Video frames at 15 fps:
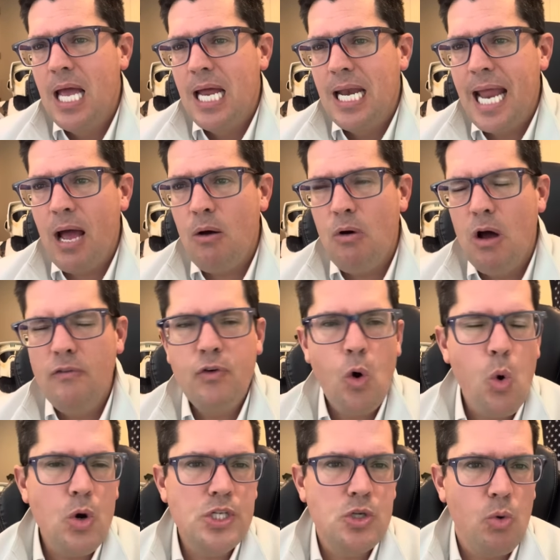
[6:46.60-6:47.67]
Now, of
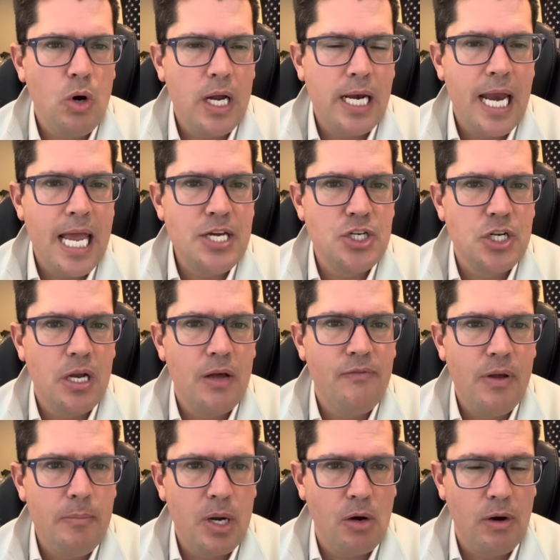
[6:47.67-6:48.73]
course, we're a nation of
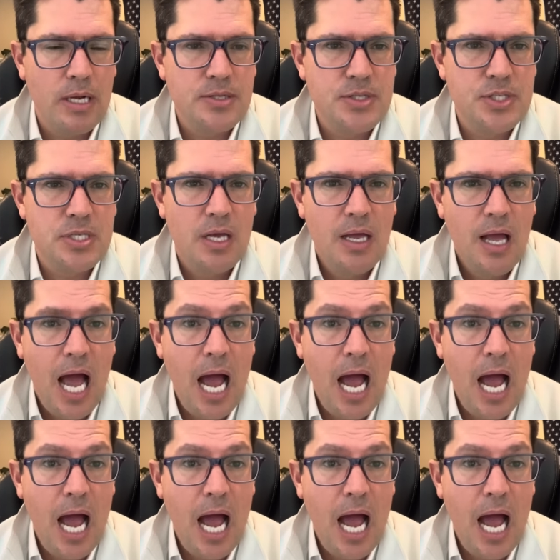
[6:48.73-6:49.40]
immigrants.